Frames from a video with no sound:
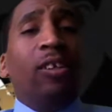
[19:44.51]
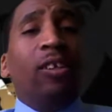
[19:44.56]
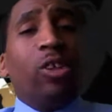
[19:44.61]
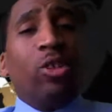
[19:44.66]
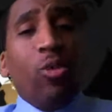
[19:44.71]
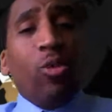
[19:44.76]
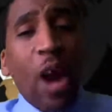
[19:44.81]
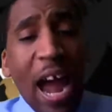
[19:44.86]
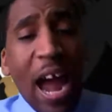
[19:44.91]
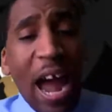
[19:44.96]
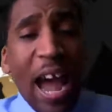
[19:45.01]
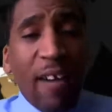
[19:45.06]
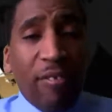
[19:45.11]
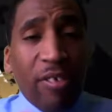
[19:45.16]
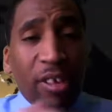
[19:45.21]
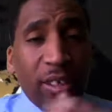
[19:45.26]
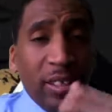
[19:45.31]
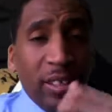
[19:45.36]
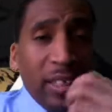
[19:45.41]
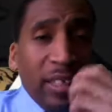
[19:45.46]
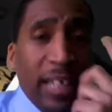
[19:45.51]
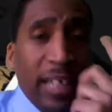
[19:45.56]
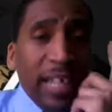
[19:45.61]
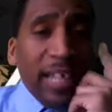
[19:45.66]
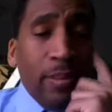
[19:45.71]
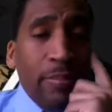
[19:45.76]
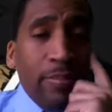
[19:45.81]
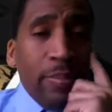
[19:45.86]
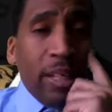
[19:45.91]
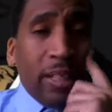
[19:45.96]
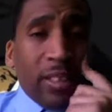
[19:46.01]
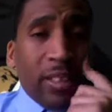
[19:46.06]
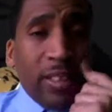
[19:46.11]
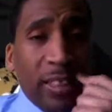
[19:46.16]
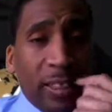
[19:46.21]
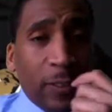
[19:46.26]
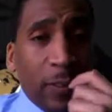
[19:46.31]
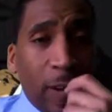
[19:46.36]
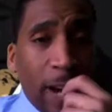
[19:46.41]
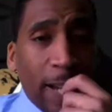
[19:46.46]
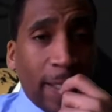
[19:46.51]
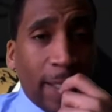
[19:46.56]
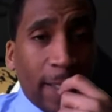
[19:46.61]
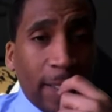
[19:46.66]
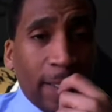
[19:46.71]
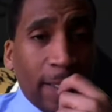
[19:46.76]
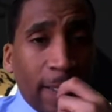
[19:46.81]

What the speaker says: thriving in the midst of this crisis?